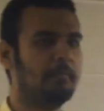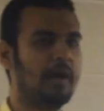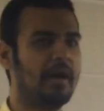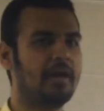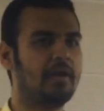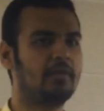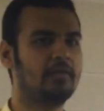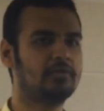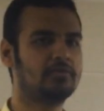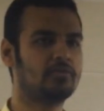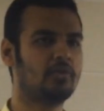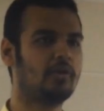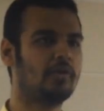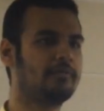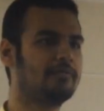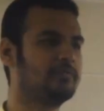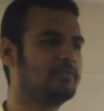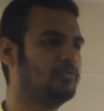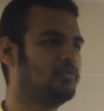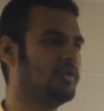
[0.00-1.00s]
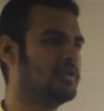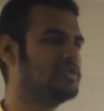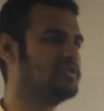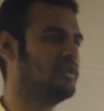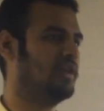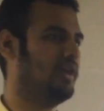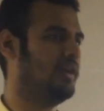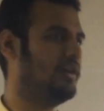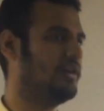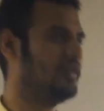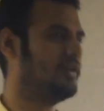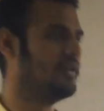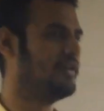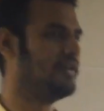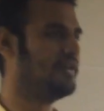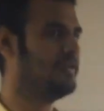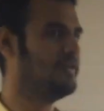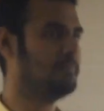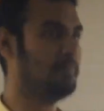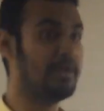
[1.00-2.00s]
my soft twacha,
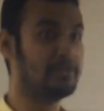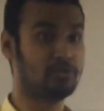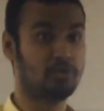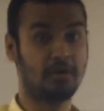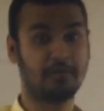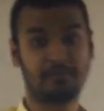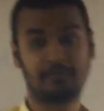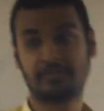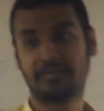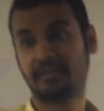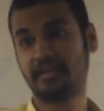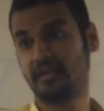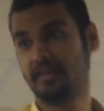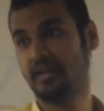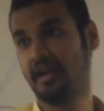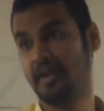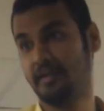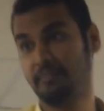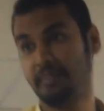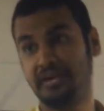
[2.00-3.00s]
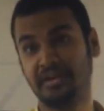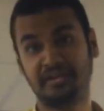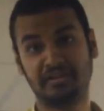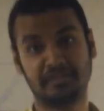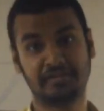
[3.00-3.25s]
my soft skin I mean.